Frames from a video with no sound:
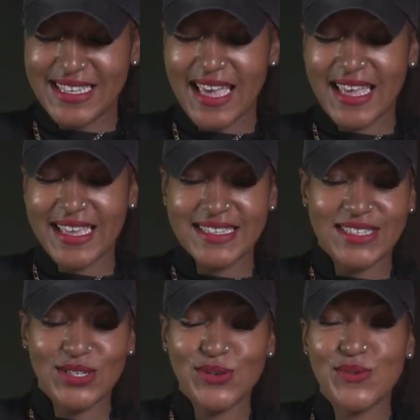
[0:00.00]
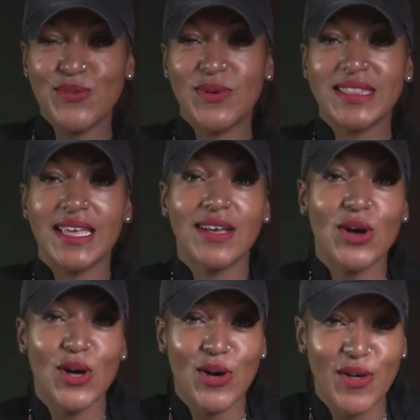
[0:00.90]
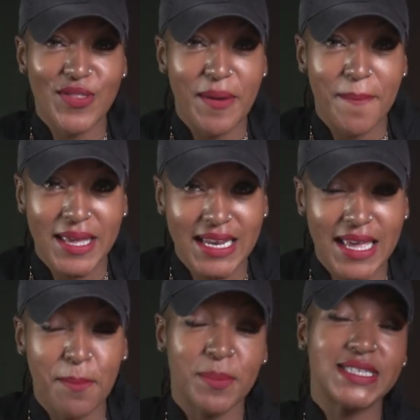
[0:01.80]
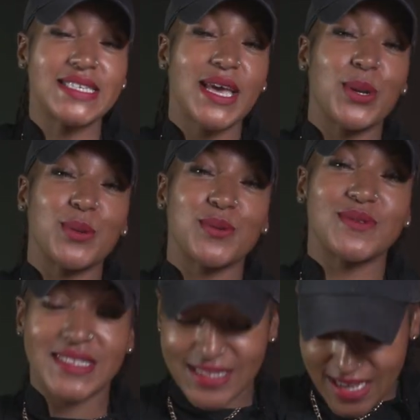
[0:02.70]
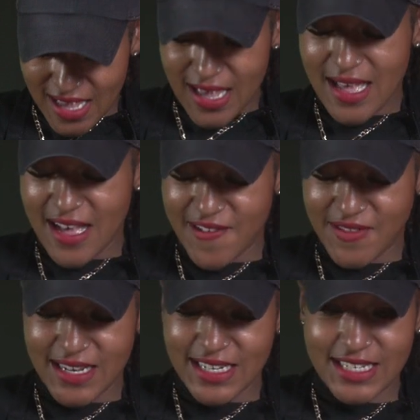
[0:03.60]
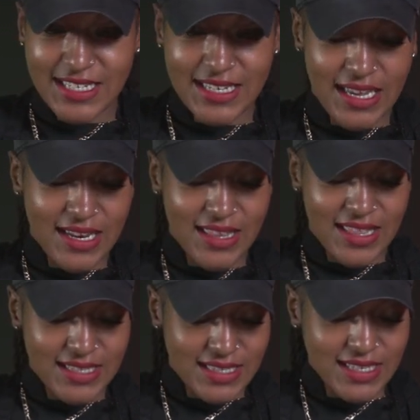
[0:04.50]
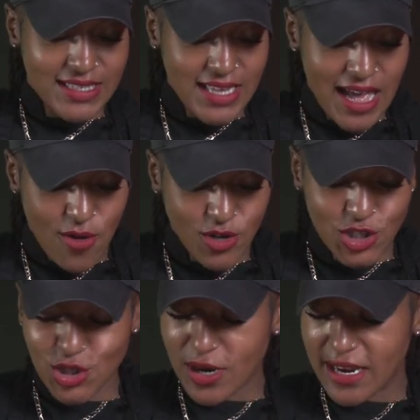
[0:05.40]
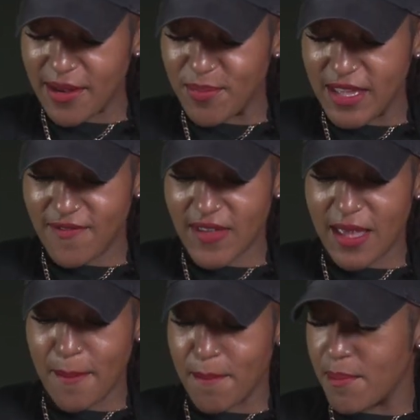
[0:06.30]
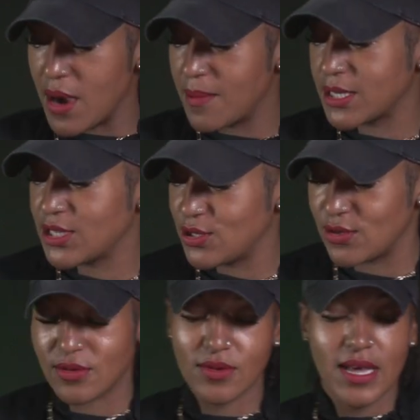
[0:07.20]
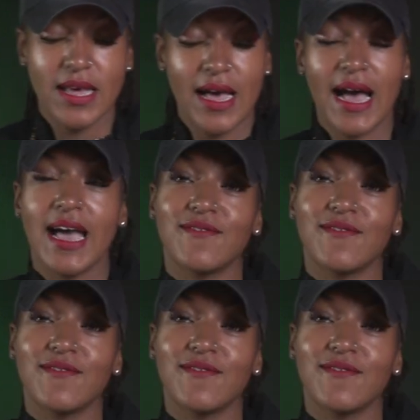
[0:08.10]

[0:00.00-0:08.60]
get into what they call the meat and potatoes of the dish, and this is our shredded beef and barbecue. I